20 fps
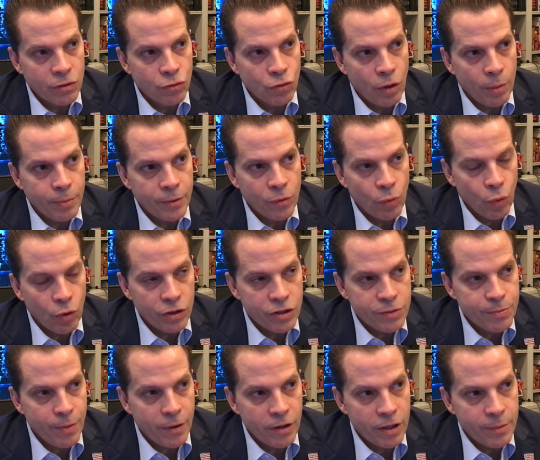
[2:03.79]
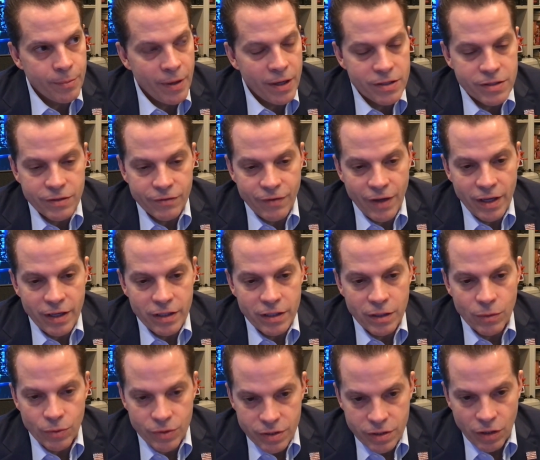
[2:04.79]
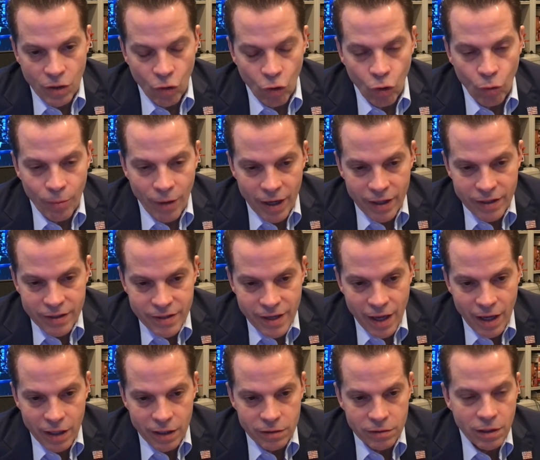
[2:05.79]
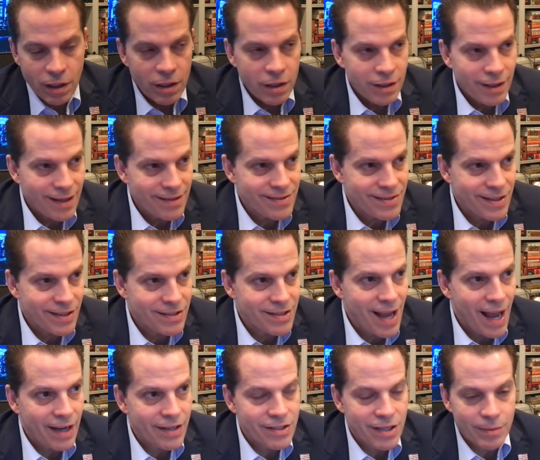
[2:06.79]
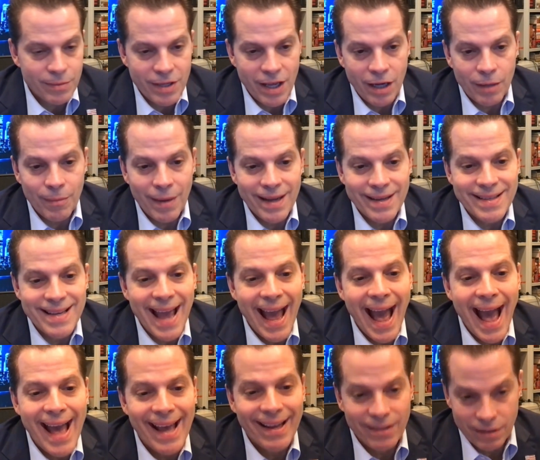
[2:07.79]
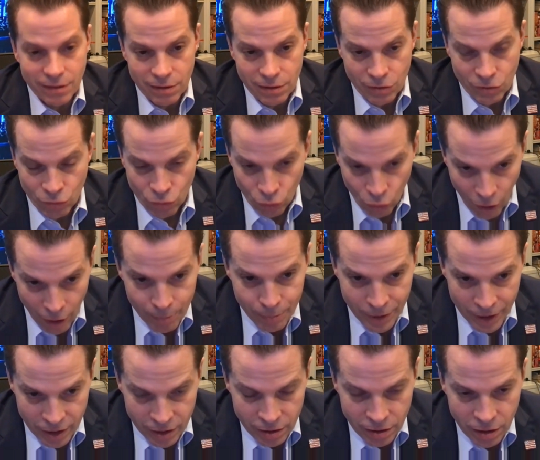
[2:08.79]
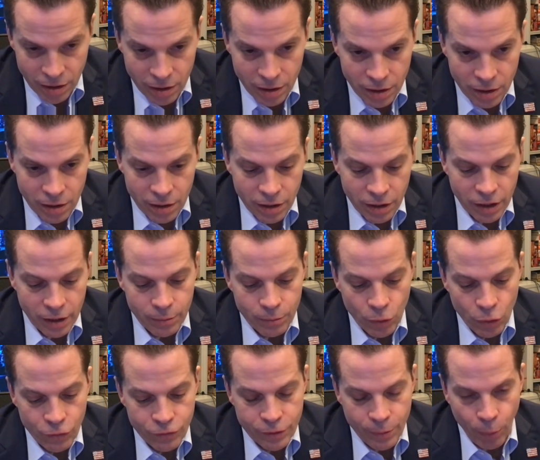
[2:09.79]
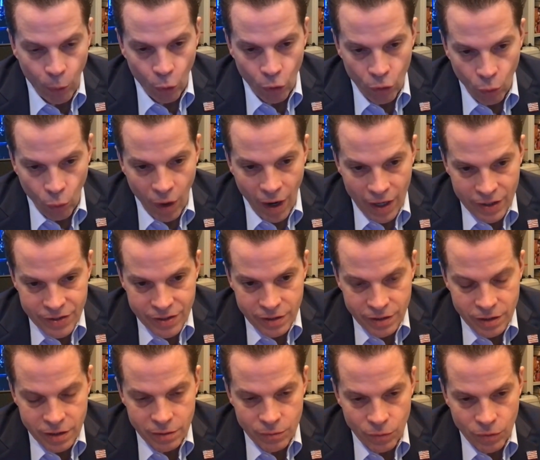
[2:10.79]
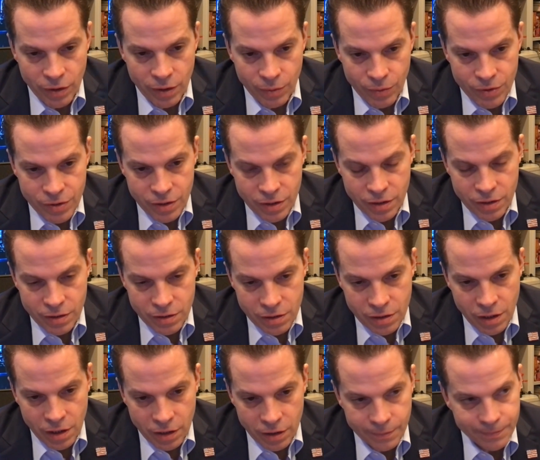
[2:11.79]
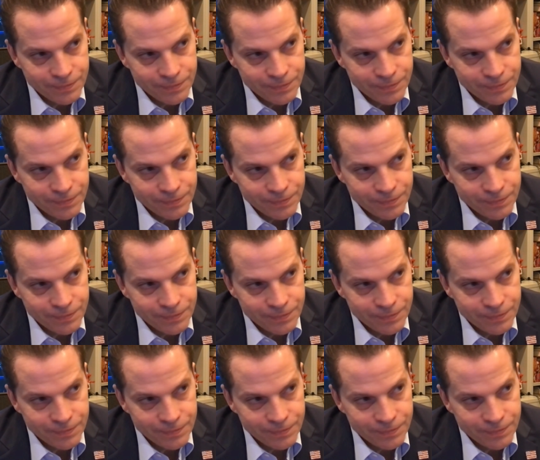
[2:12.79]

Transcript: grew up in Wilkes-Barre, Pennsylvania, which is a coal mining town. That's the exact same town my dad grew up in. He moved to Port Washington when he was in his